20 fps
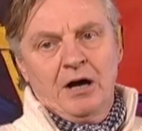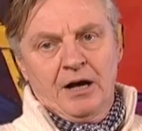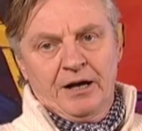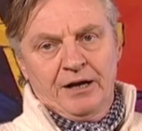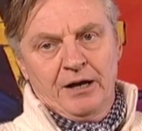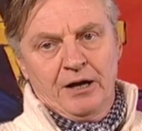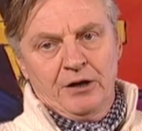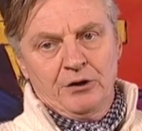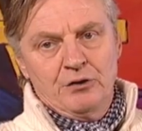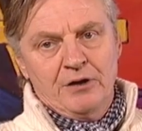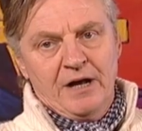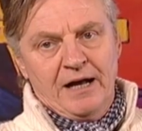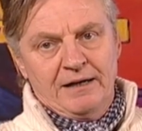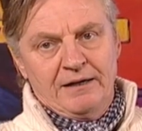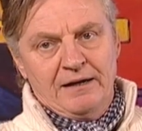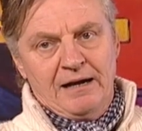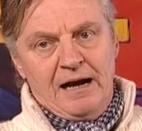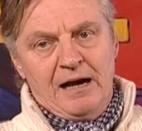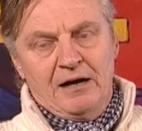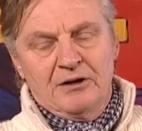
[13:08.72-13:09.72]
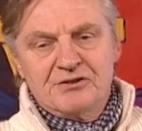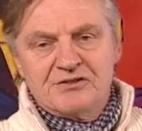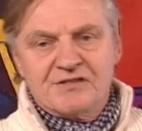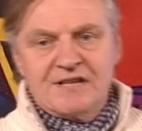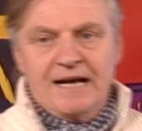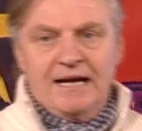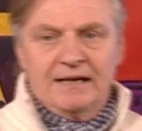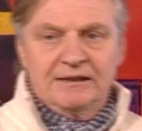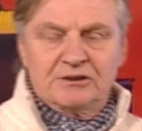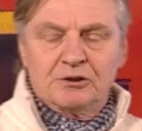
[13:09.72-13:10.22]
a United Ireland's
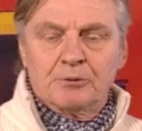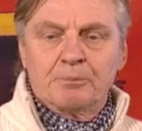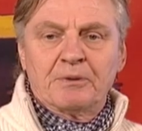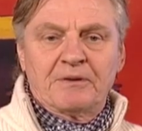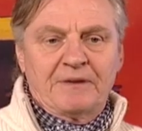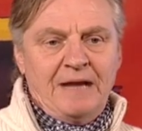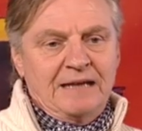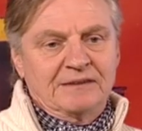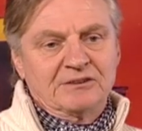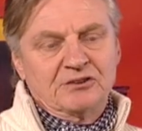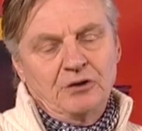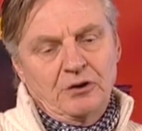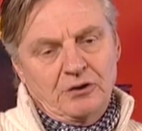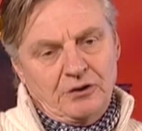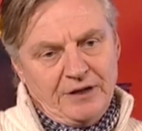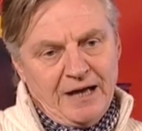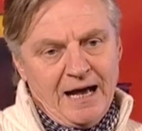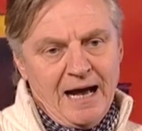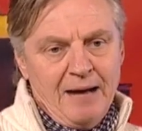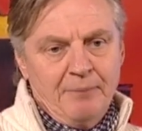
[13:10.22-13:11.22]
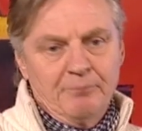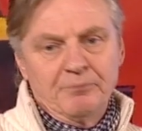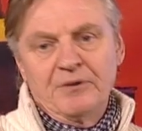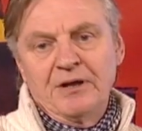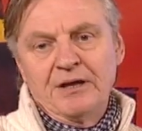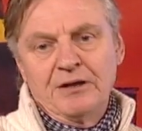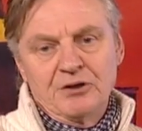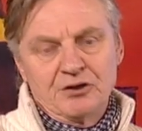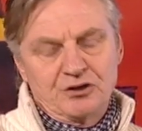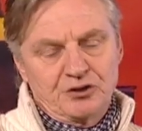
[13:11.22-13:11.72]
the answer, but that's not going to happen
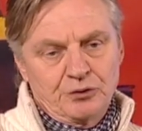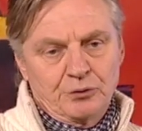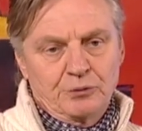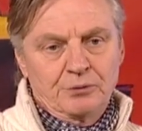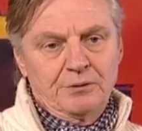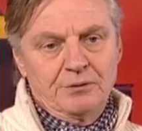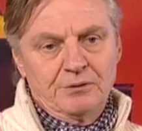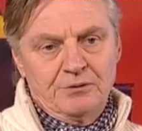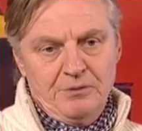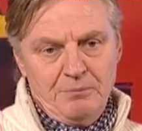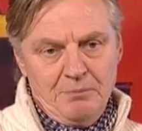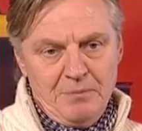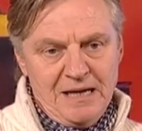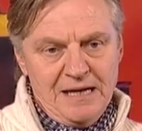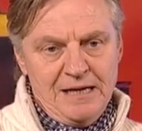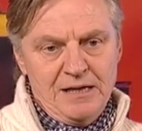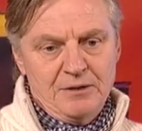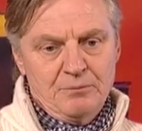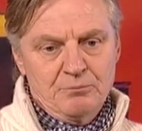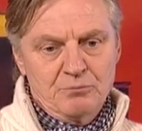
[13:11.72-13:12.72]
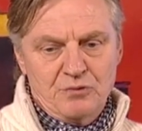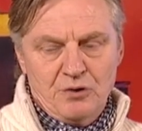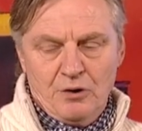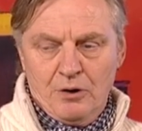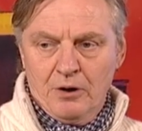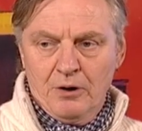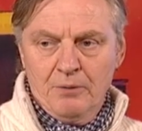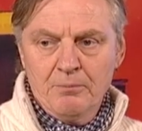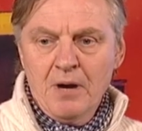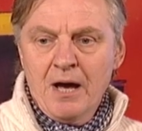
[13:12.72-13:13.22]
in the short to medium
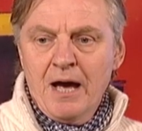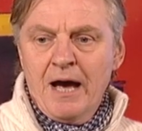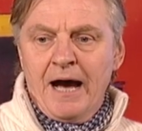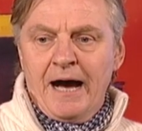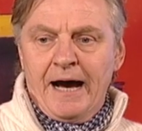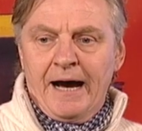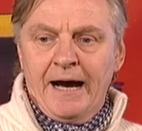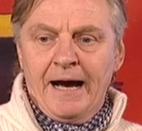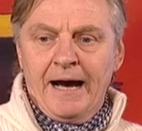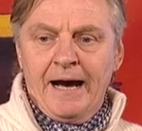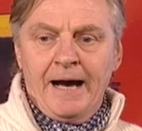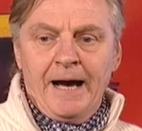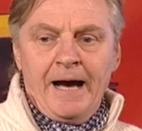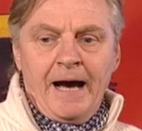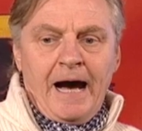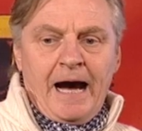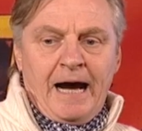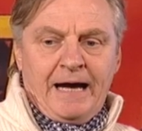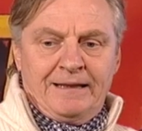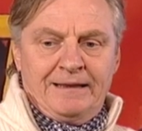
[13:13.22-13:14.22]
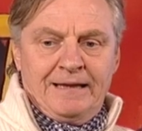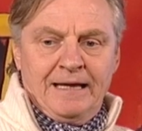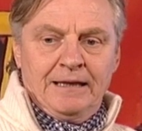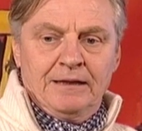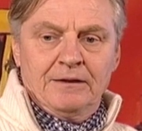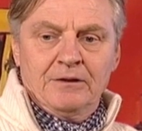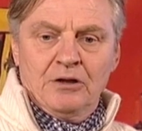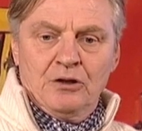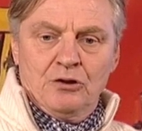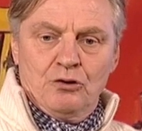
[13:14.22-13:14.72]
term. I
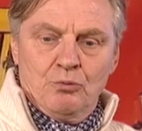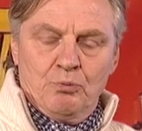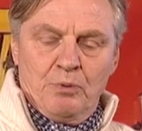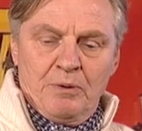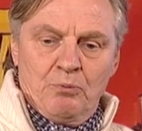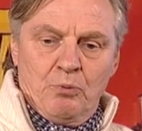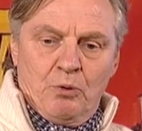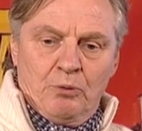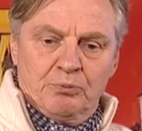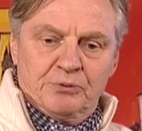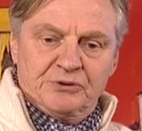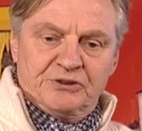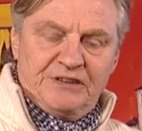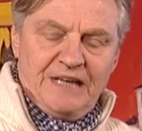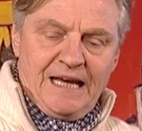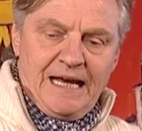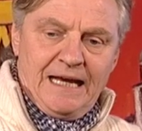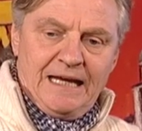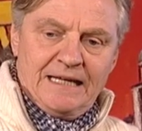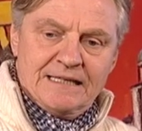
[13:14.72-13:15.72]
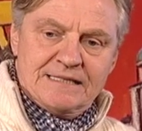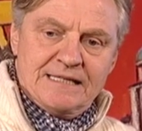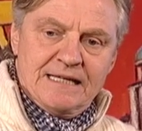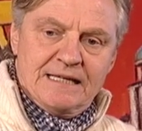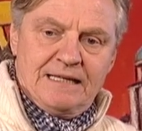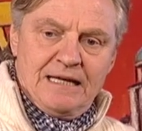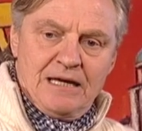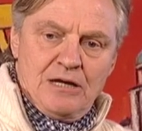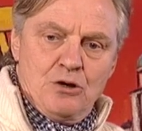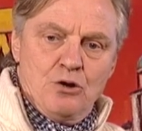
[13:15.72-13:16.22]
think that what we're seeing is the
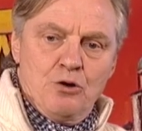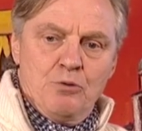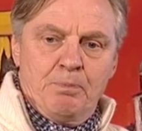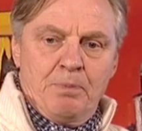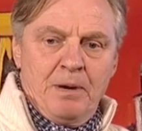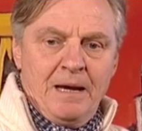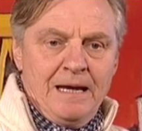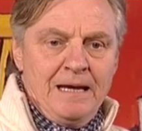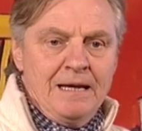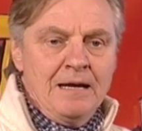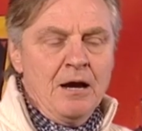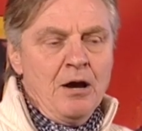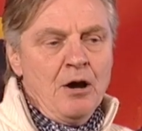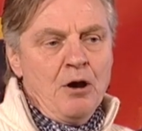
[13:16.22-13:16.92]
DUP